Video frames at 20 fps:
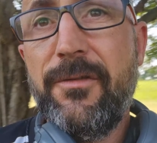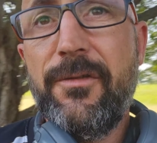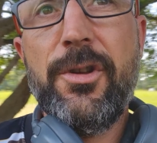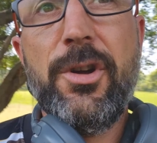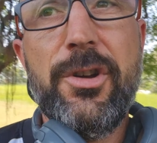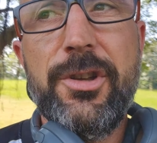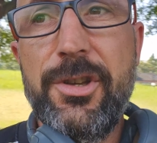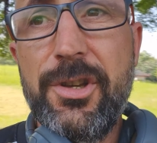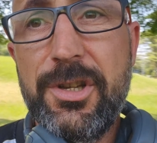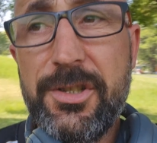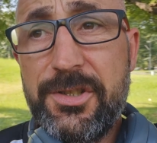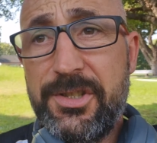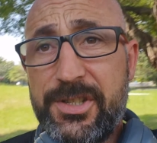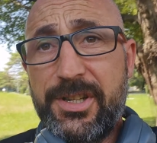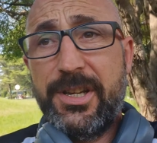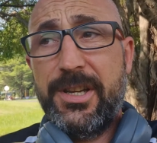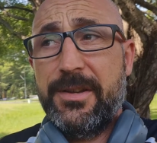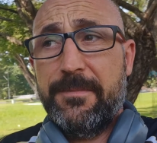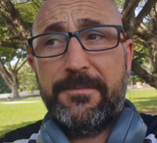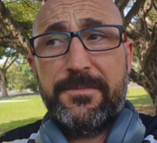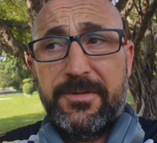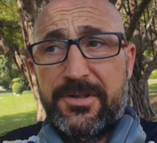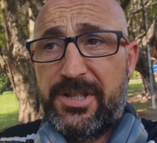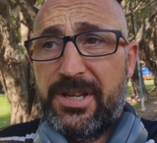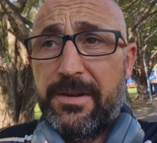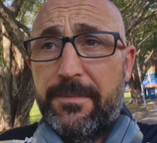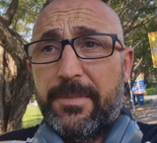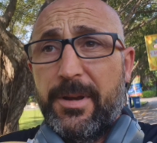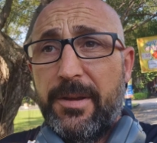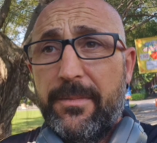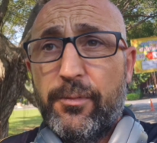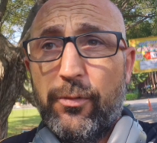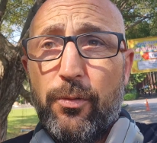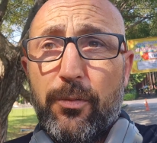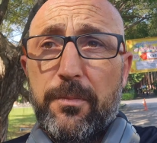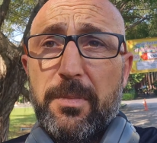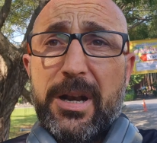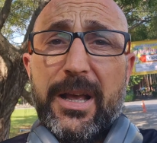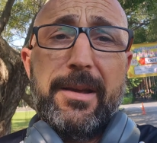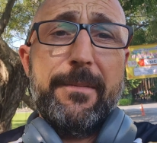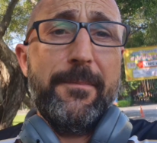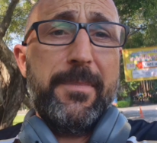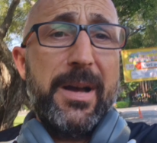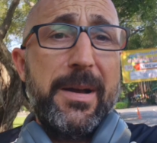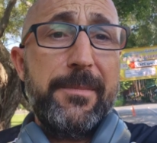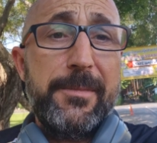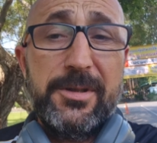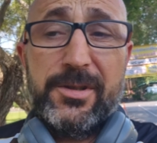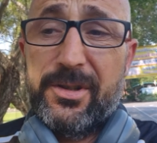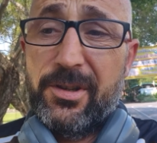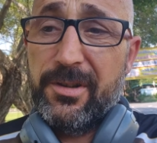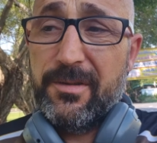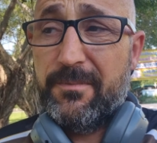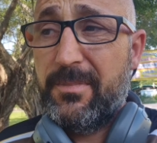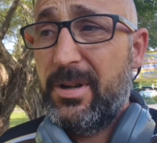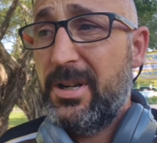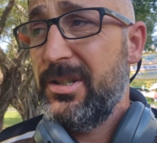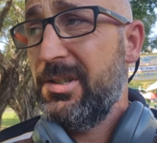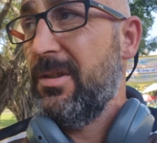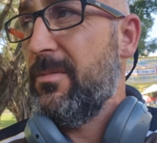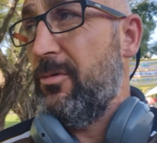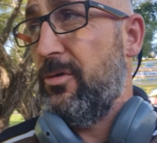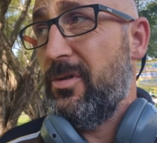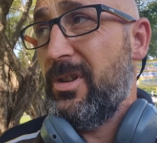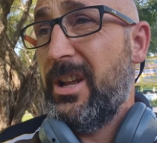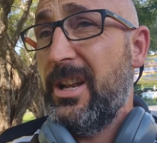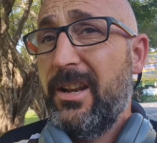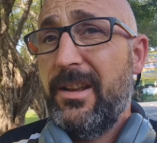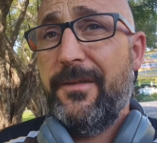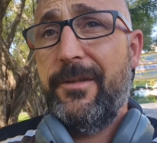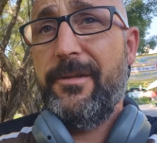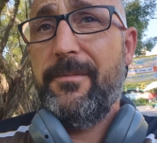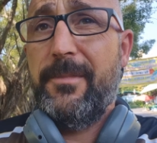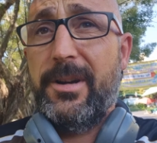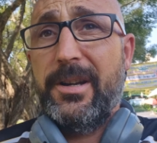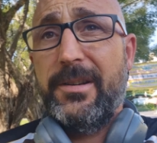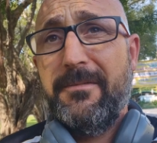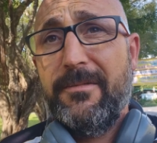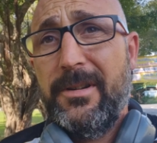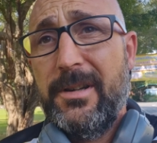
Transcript: night, you can see people playing badminton, basketball. They love it, mate.